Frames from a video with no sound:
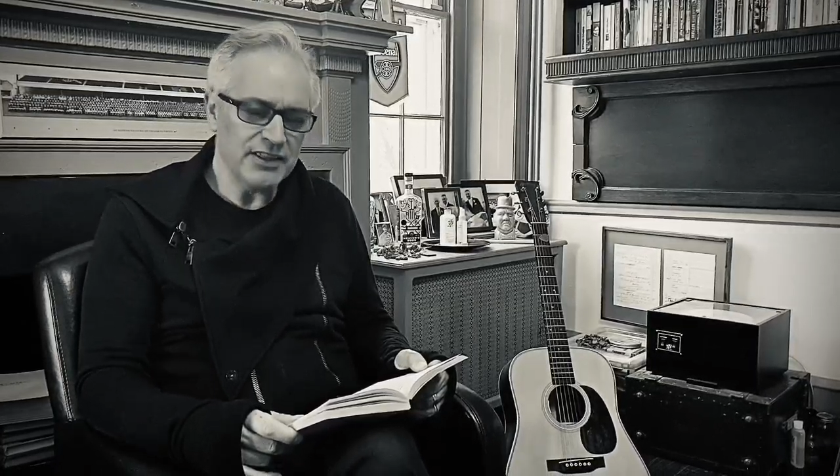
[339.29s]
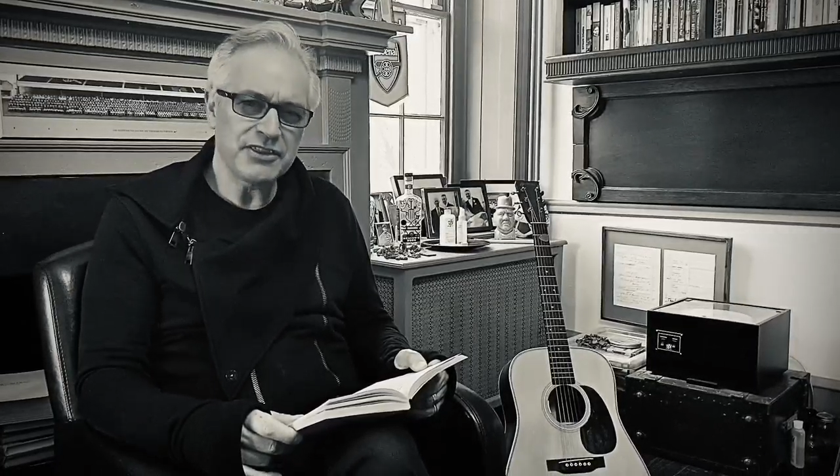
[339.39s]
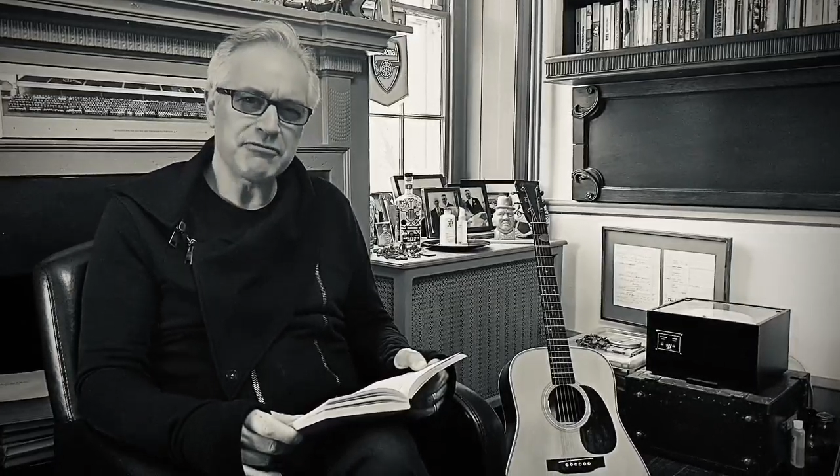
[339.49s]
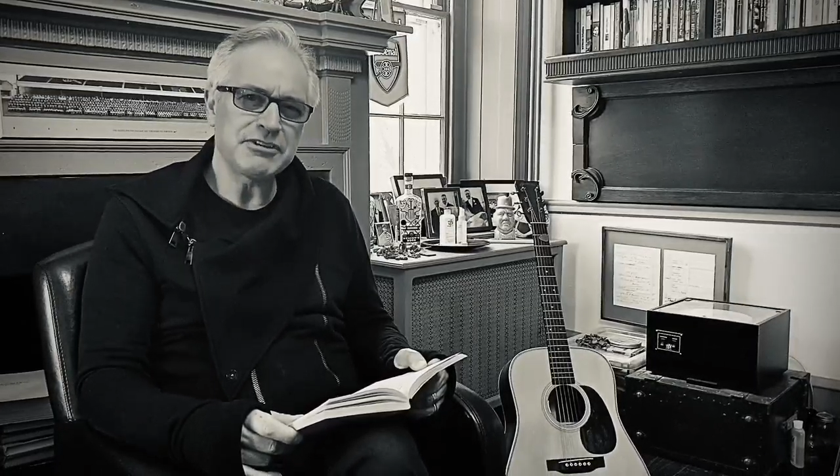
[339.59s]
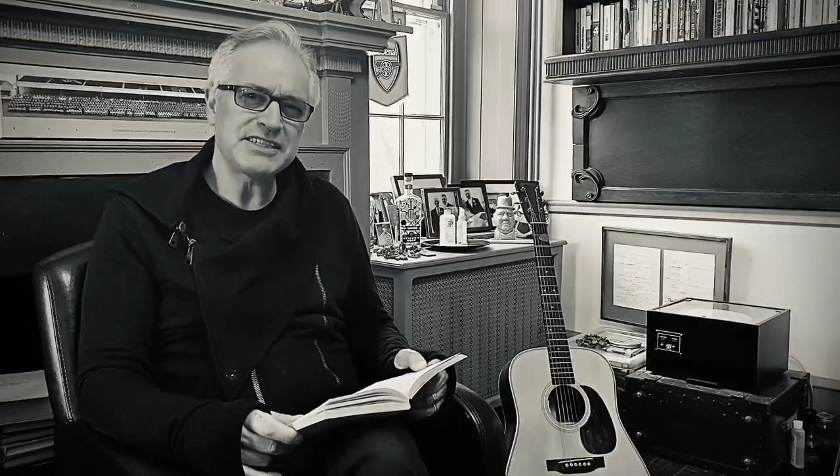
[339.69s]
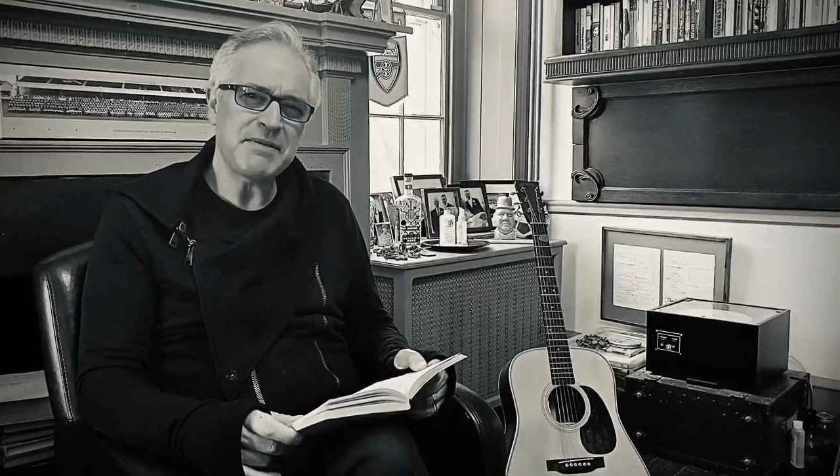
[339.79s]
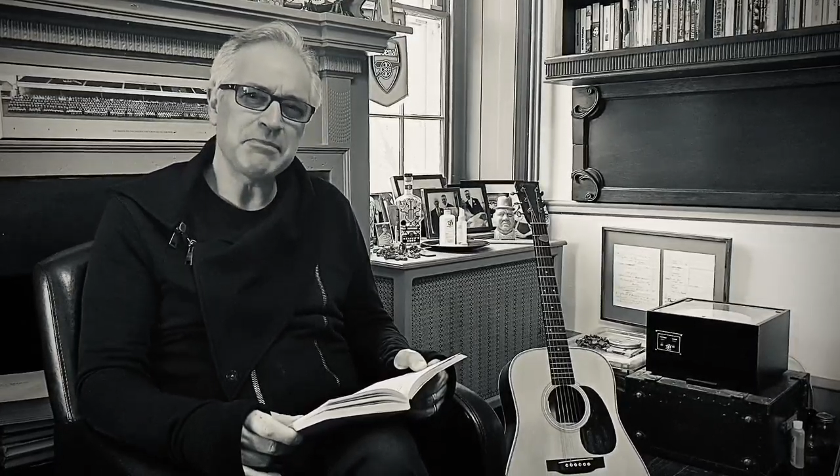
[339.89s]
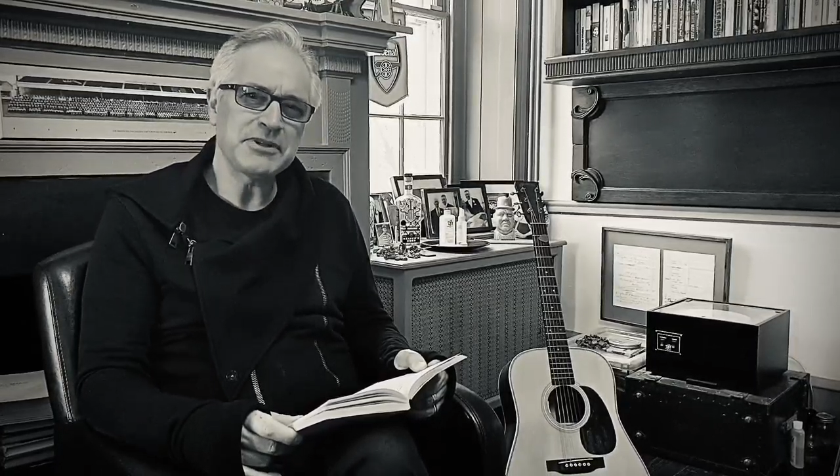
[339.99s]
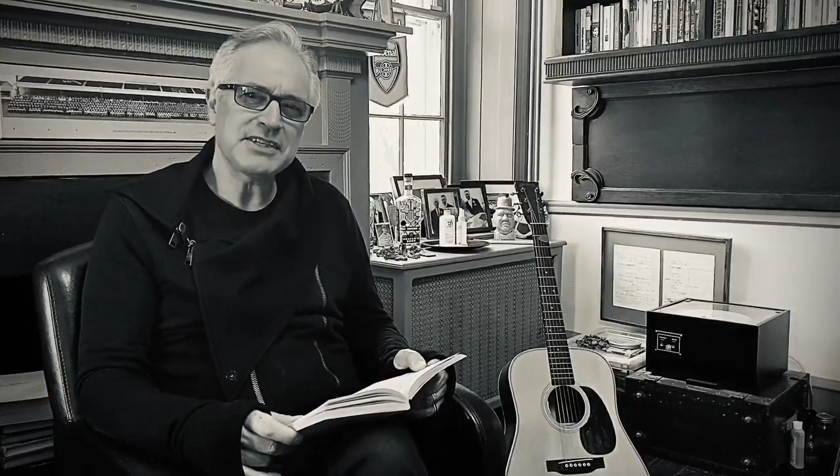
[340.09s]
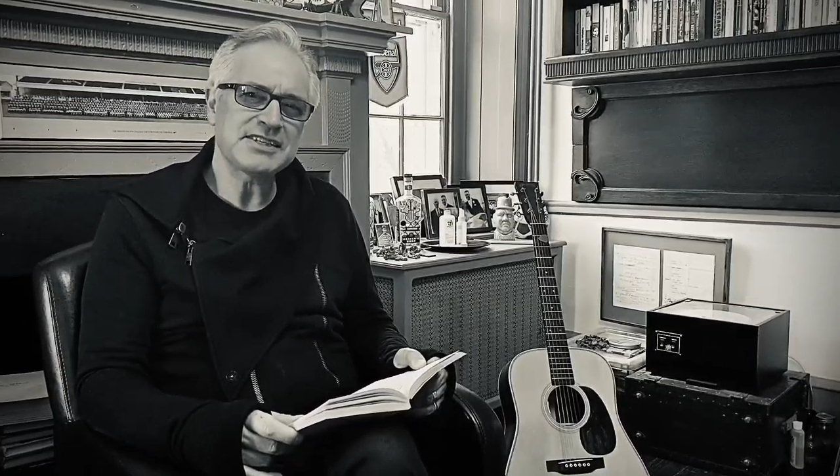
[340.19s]
that
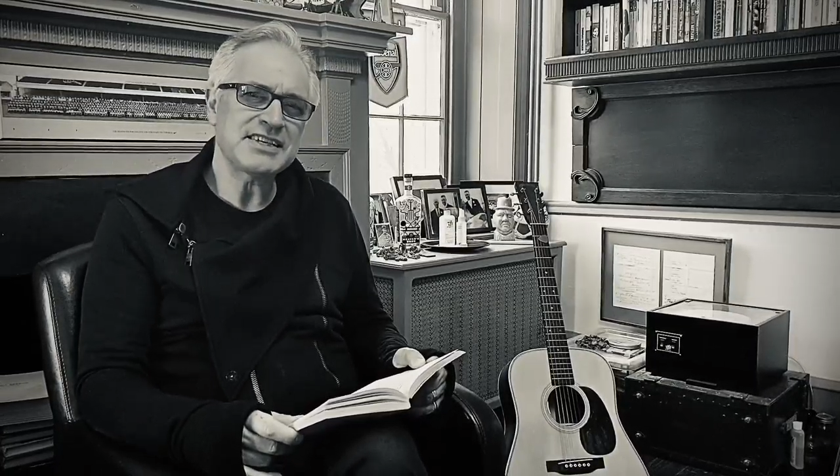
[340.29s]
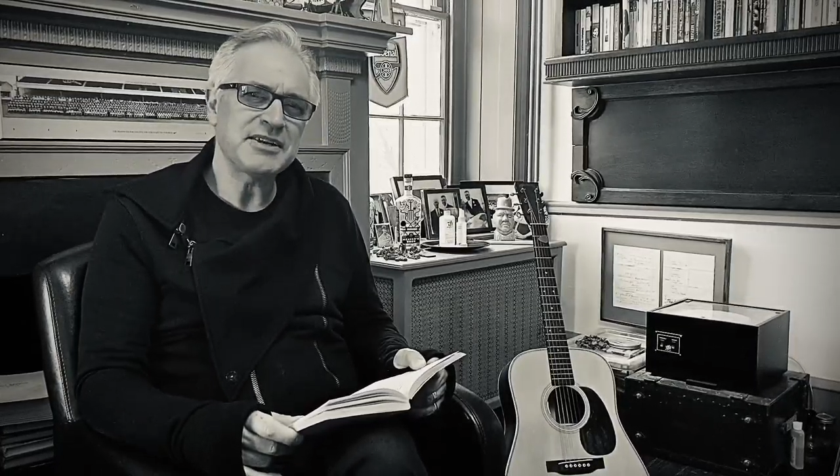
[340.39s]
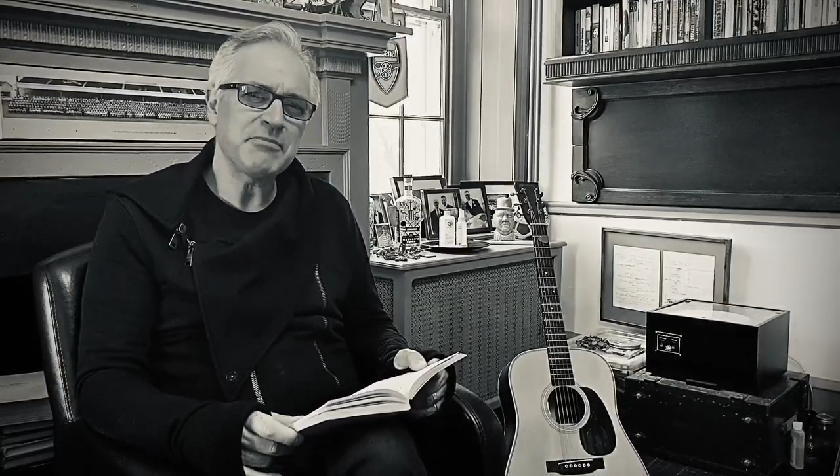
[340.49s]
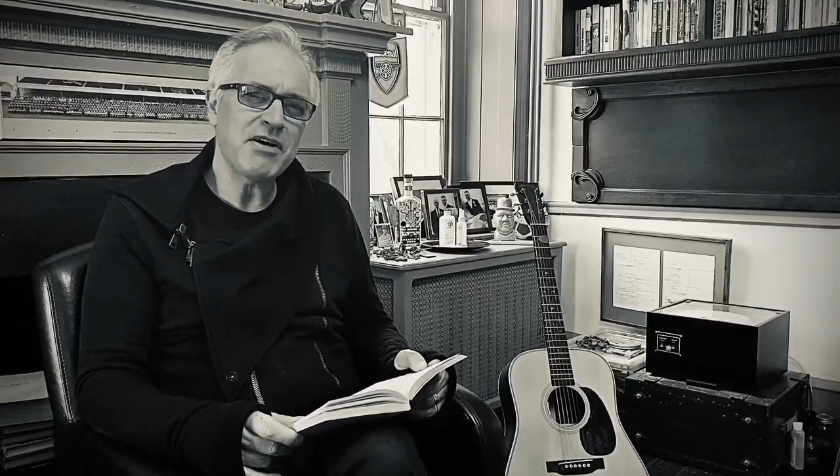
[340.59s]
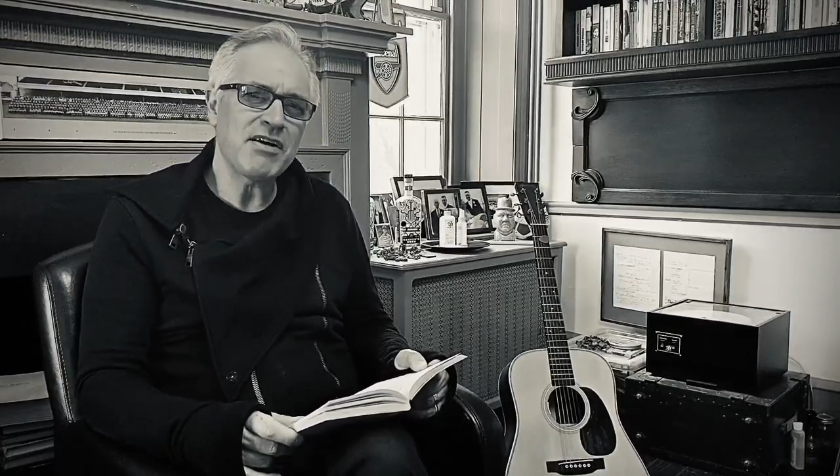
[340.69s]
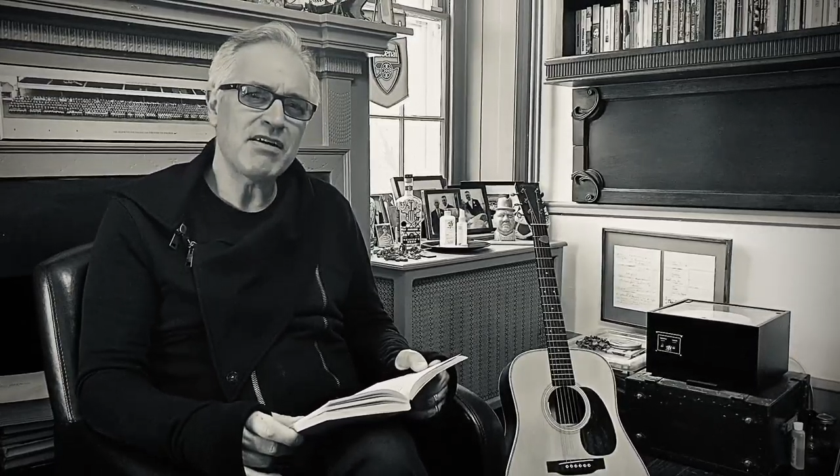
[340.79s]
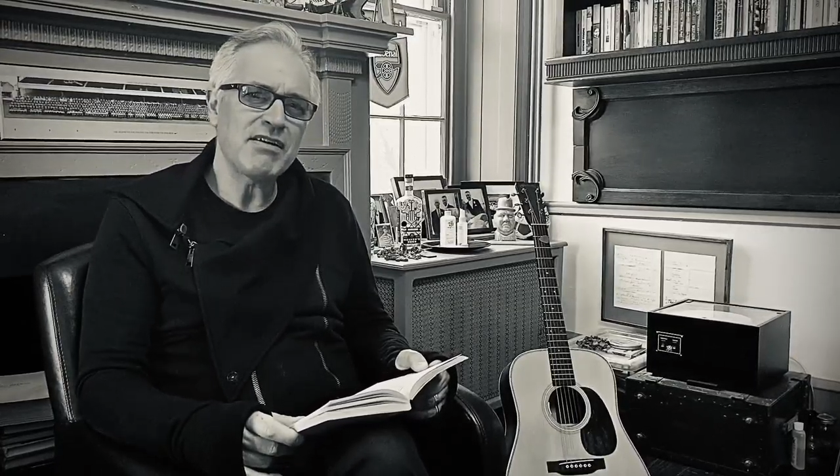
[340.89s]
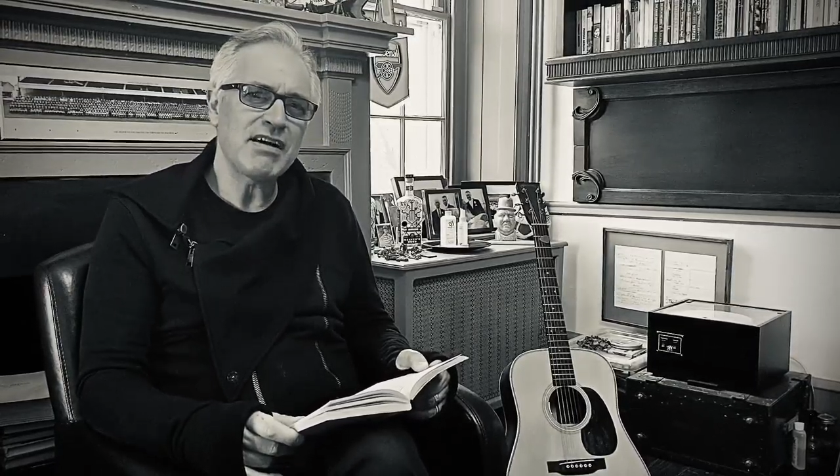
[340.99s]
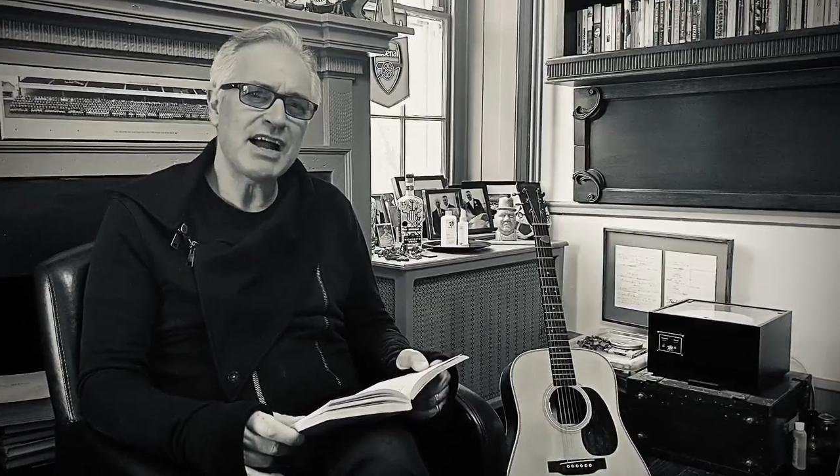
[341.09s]
resembled a cinema